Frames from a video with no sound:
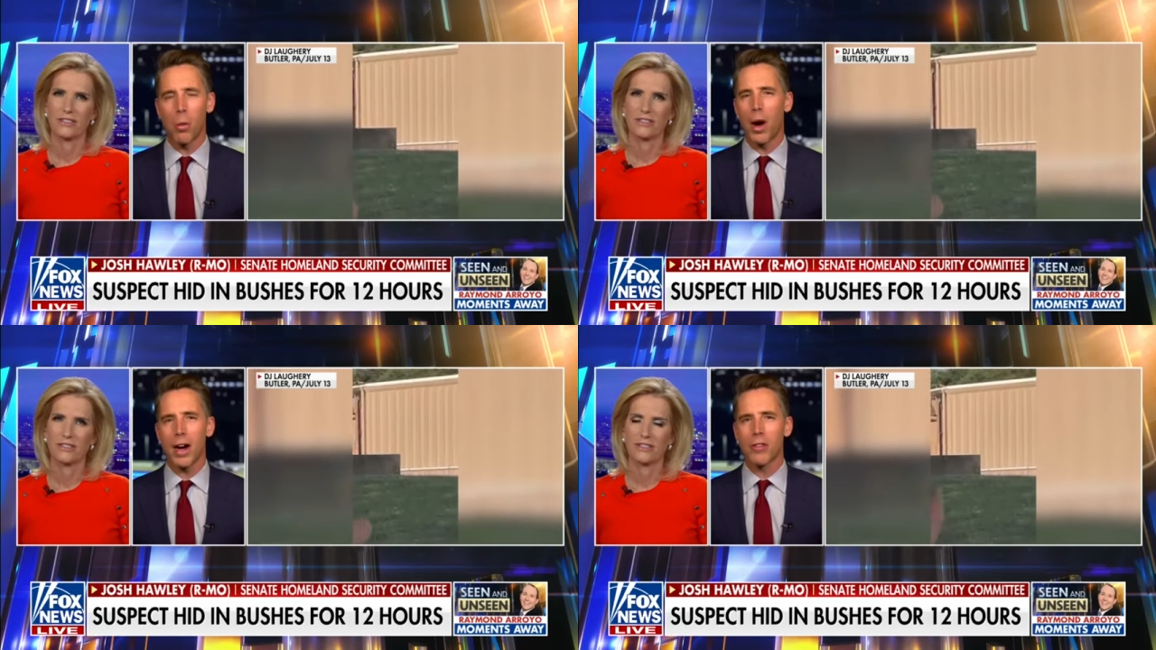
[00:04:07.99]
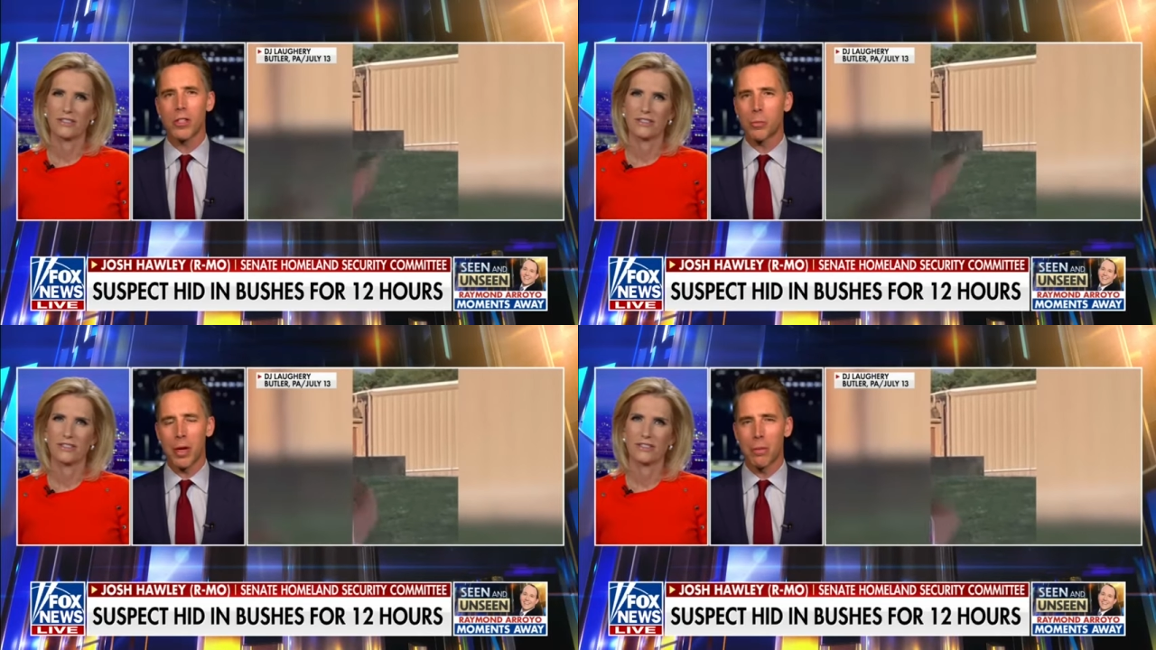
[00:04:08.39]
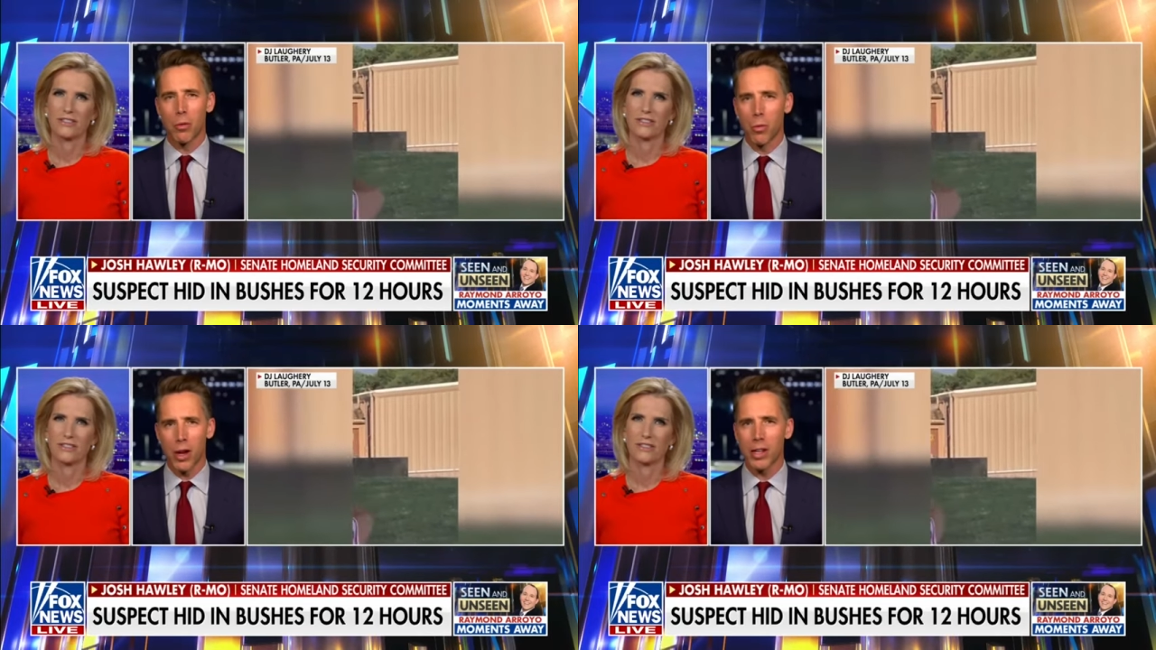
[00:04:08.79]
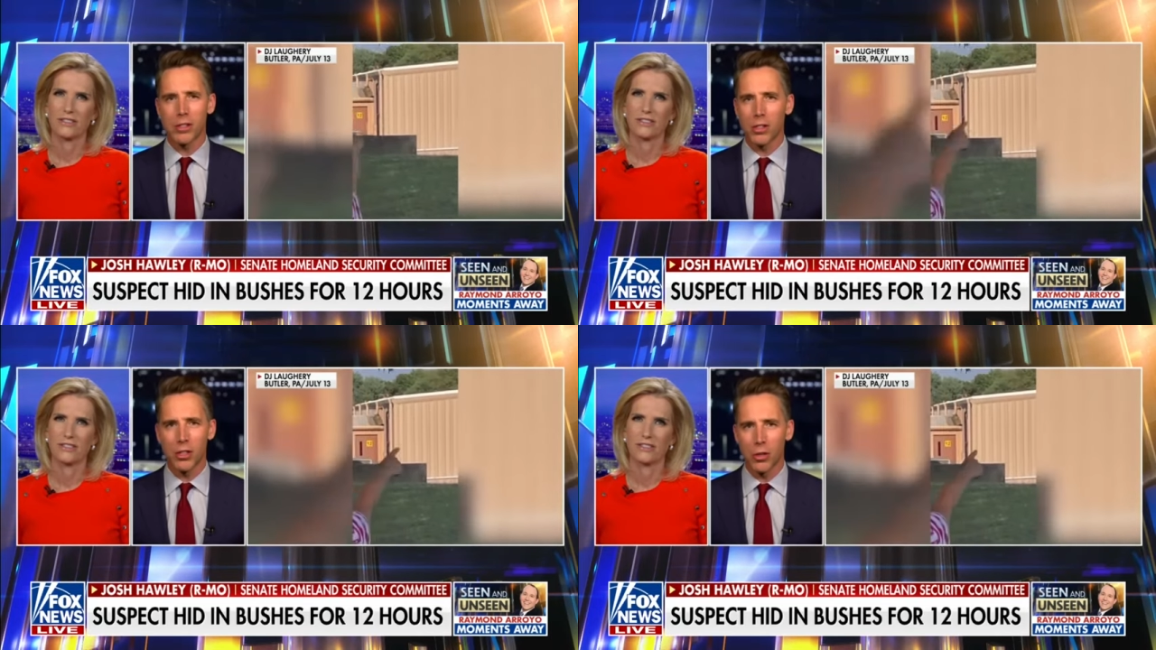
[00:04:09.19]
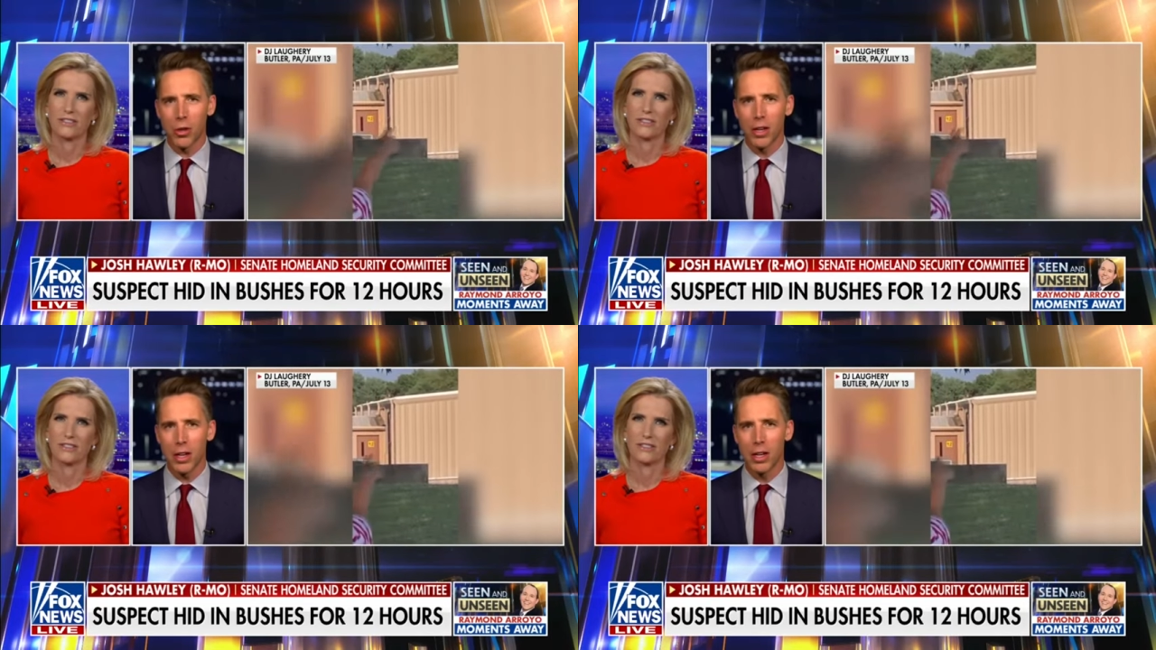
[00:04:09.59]
Speaker 1: Why are these people running
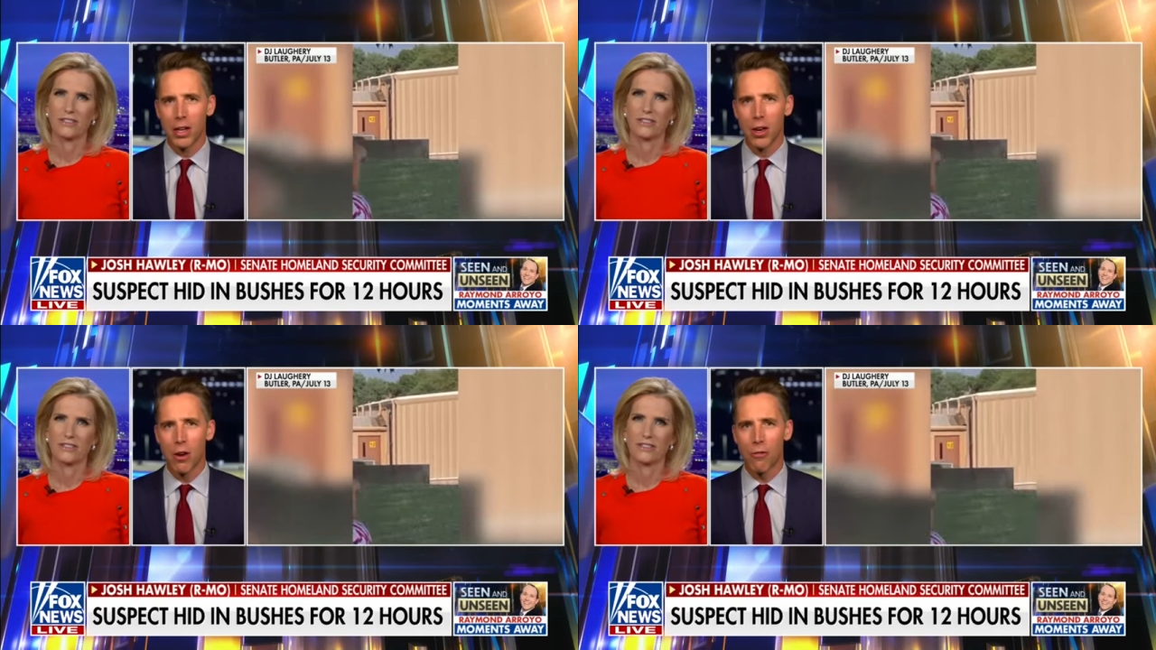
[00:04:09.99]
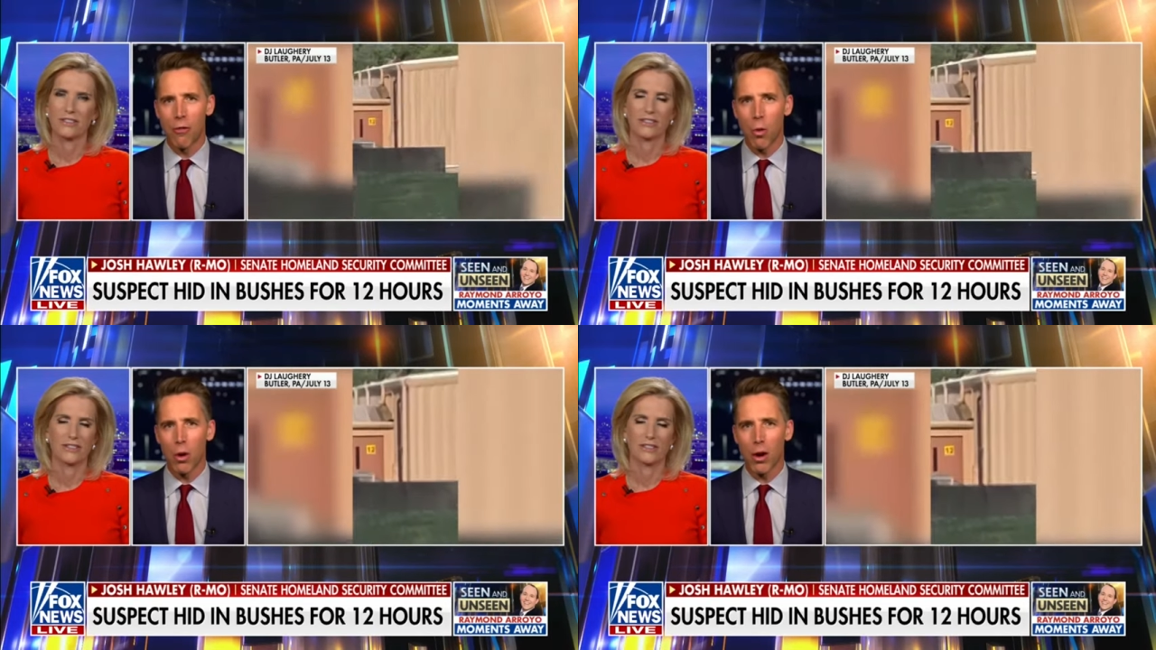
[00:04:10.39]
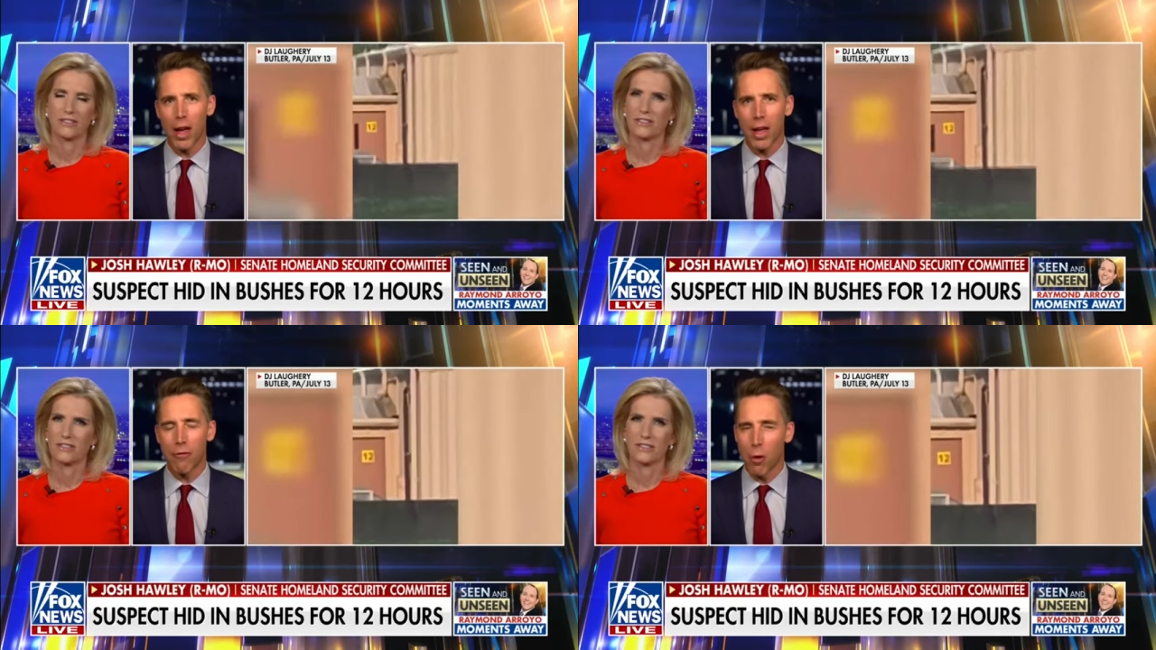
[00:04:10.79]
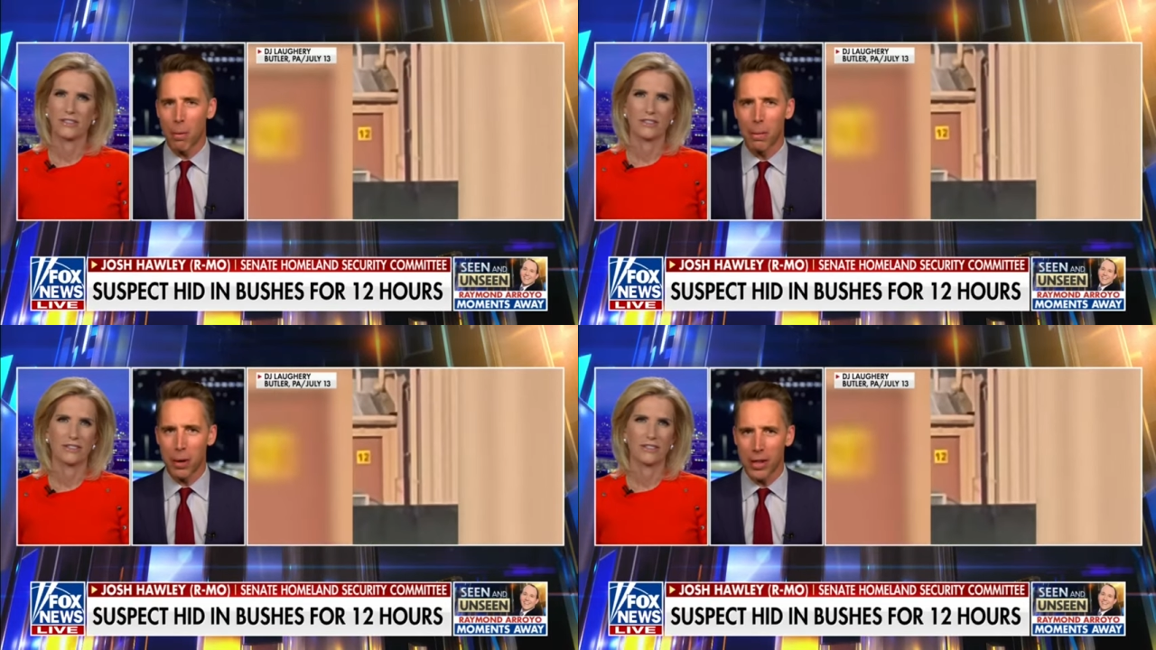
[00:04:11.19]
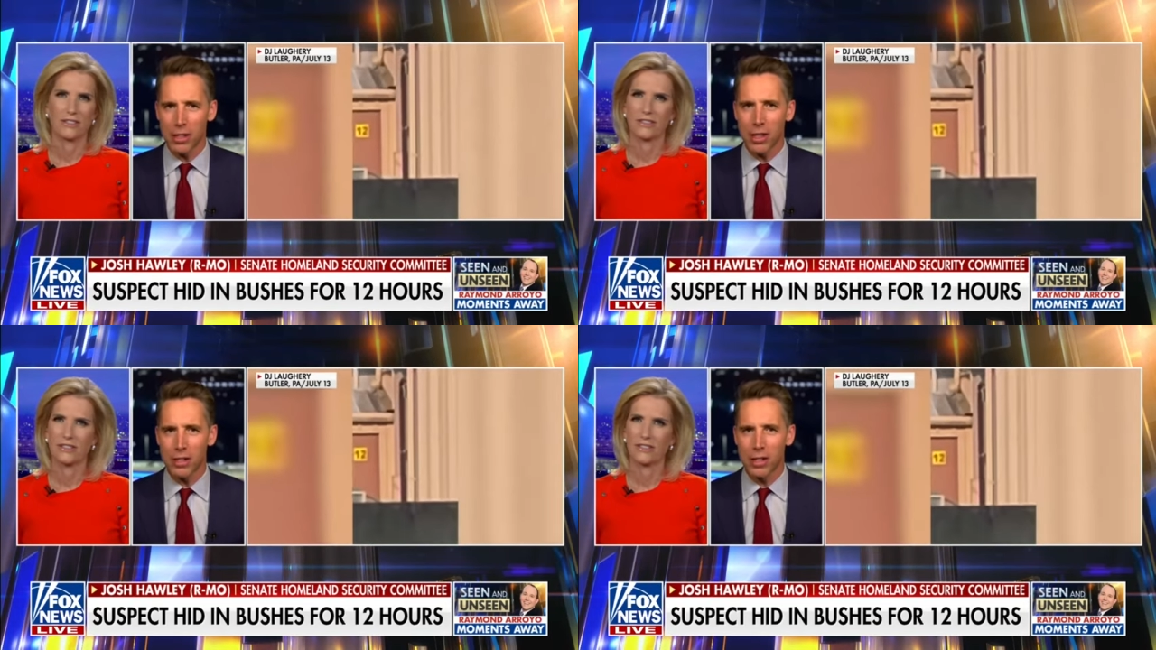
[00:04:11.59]
security for a former
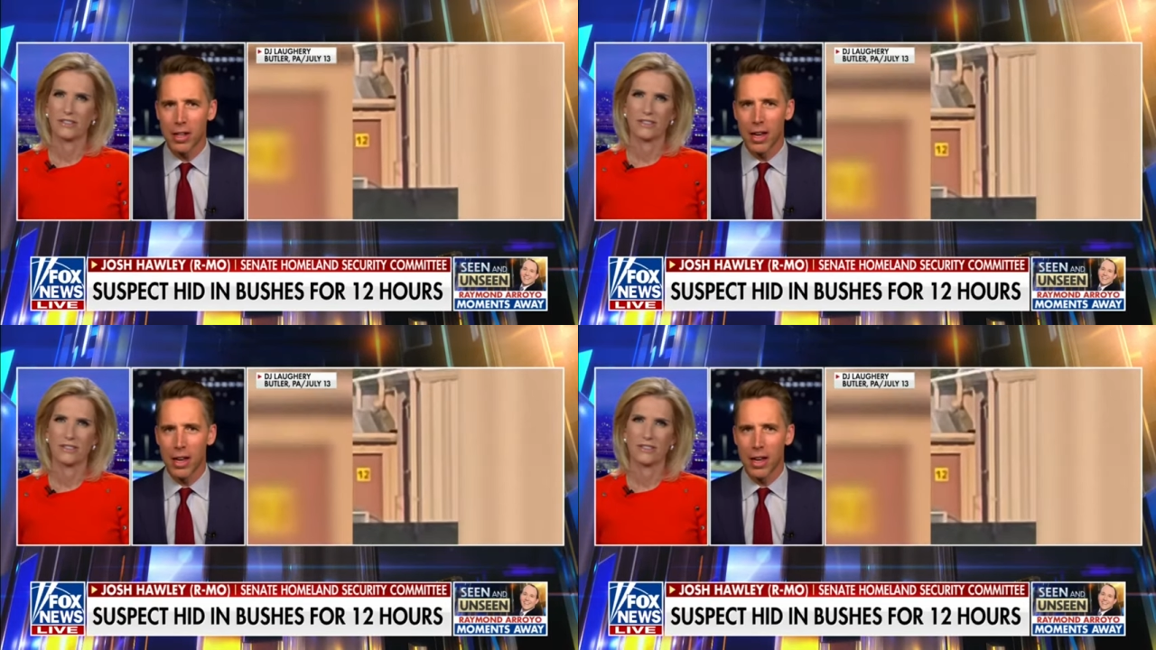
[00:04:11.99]
president